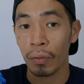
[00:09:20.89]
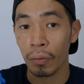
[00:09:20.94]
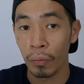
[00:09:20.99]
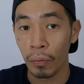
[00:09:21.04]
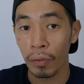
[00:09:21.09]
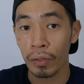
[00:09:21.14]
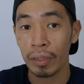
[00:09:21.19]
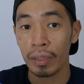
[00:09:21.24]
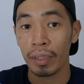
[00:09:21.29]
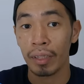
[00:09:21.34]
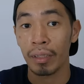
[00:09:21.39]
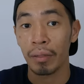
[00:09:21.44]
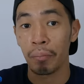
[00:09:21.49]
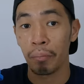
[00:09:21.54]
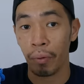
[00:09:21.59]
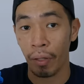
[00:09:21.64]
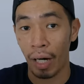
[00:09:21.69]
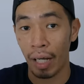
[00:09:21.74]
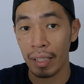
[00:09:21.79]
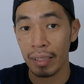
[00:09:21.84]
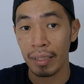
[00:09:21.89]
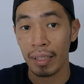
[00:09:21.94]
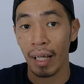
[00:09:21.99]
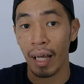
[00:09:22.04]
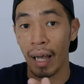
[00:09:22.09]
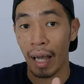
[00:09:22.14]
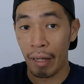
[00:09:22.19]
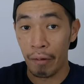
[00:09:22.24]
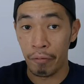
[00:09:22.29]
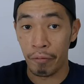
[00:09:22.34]
good price
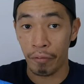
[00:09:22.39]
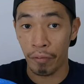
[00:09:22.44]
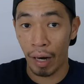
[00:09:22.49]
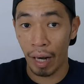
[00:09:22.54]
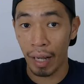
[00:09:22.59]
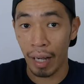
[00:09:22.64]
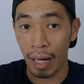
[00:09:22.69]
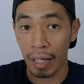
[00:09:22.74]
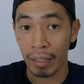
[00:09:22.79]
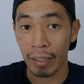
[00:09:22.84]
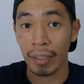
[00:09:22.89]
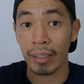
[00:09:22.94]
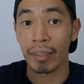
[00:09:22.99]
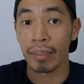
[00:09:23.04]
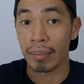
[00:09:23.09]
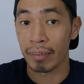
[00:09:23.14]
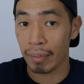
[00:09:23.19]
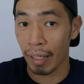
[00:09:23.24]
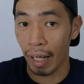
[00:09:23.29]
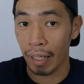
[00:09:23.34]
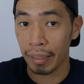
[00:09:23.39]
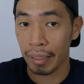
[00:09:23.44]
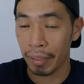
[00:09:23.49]
at 599